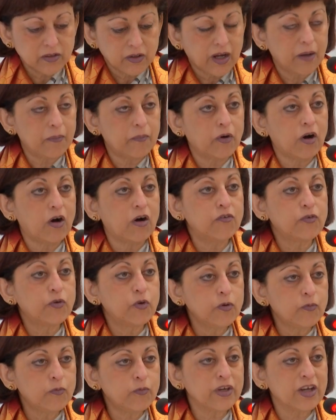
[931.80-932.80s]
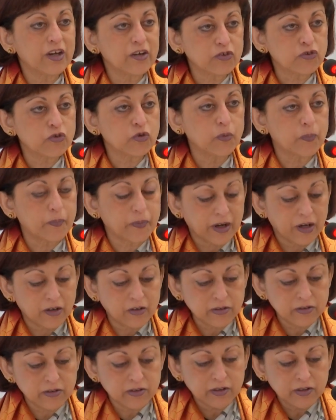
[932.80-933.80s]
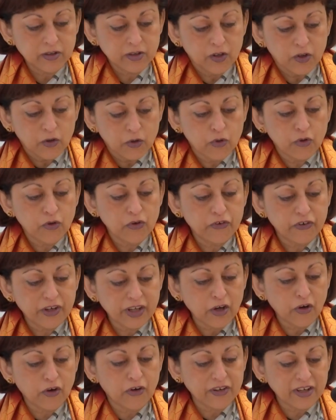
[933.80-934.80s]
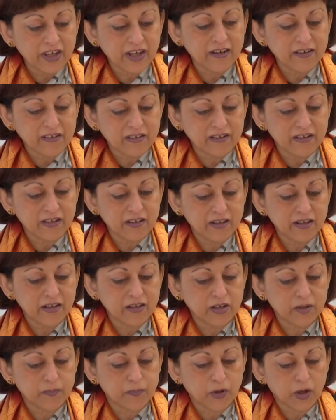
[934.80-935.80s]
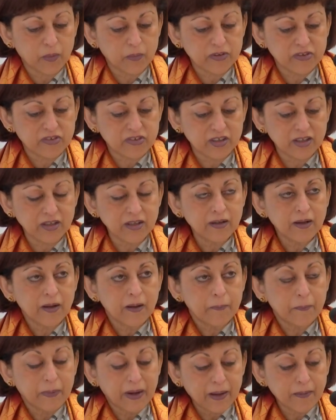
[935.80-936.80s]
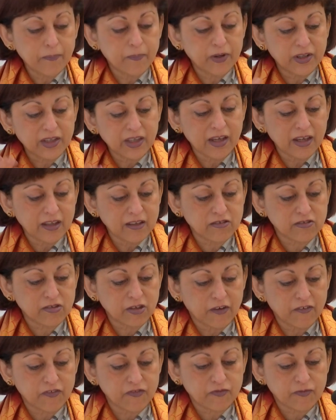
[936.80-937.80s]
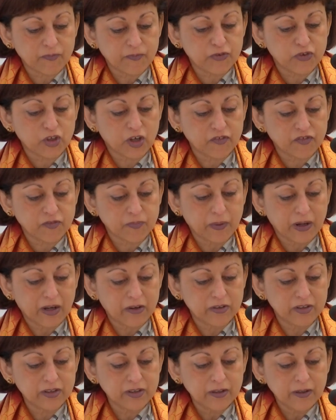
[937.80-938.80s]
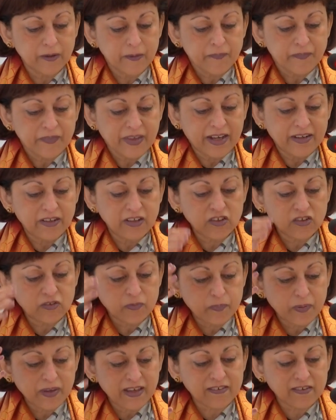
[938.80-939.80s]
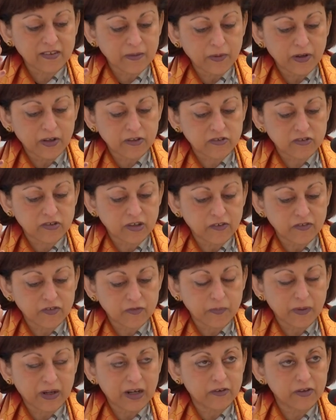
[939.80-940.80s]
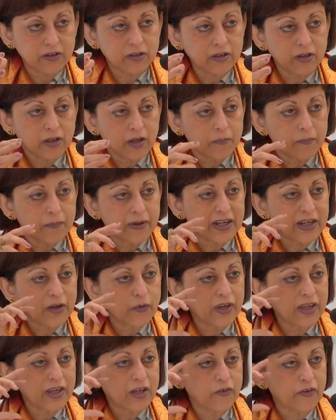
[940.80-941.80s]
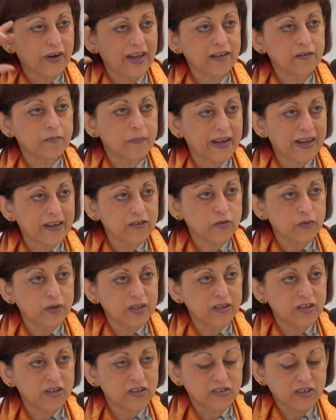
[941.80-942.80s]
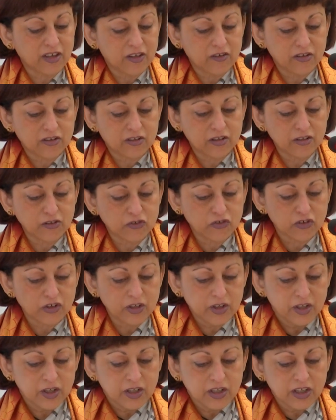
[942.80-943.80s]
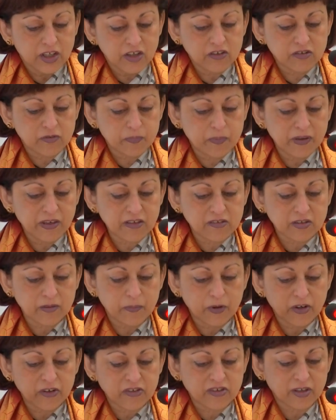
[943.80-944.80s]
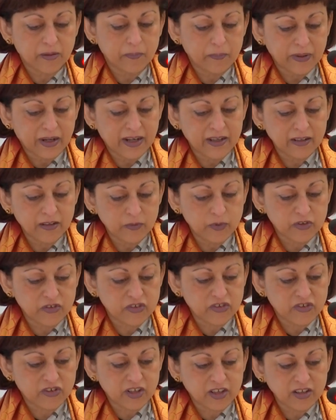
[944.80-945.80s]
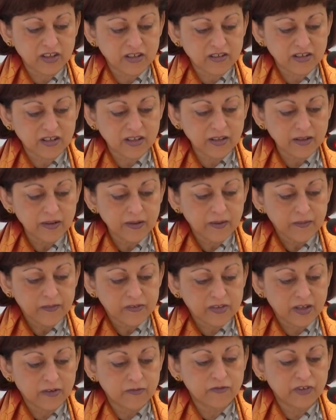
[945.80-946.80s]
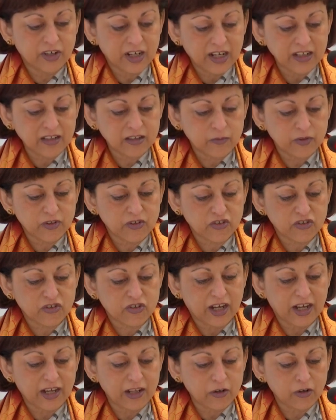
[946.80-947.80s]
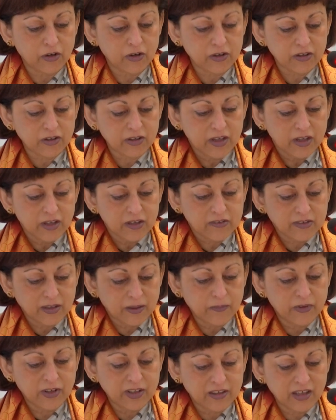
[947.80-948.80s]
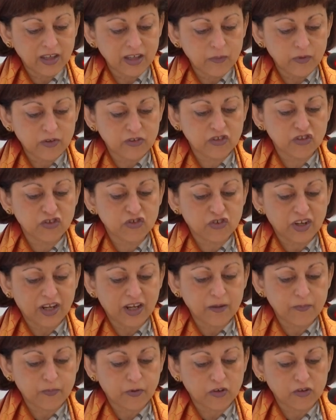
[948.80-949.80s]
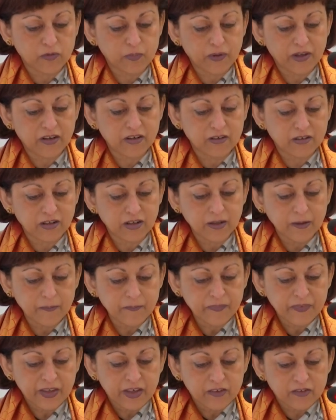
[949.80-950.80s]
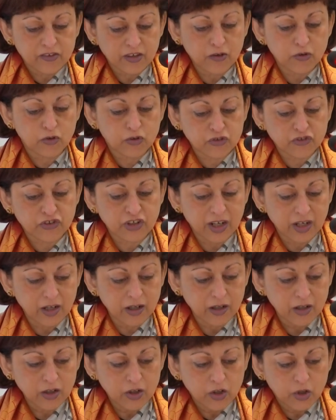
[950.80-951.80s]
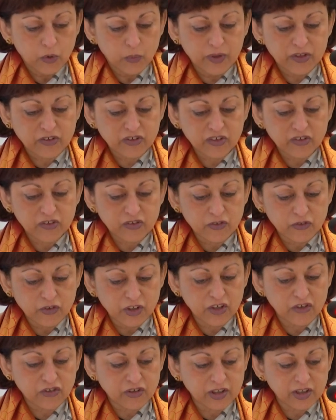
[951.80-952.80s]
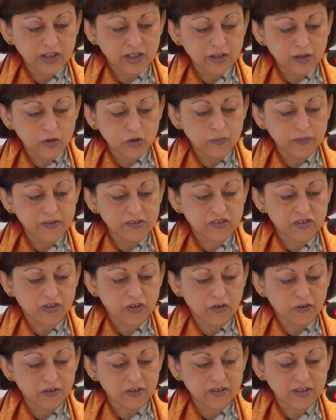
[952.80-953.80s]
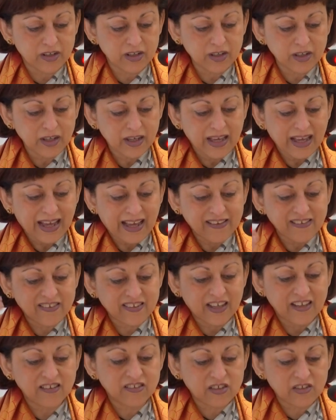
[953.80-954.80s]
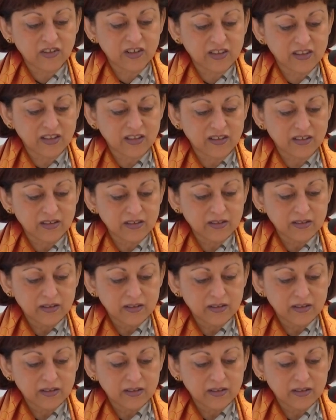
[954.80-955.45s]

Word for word: of, of whom we are so proud, who reoriented Indian diplomacy by bringing in soft, soft power. And he speaks about soft power by going right back to India's heritage. He speaks about Samman, which is dignity, Samvad, which is dialogue, Samriddhi, which is shared prosperity, Suraksha, which is regional and global security, and Sanskriti,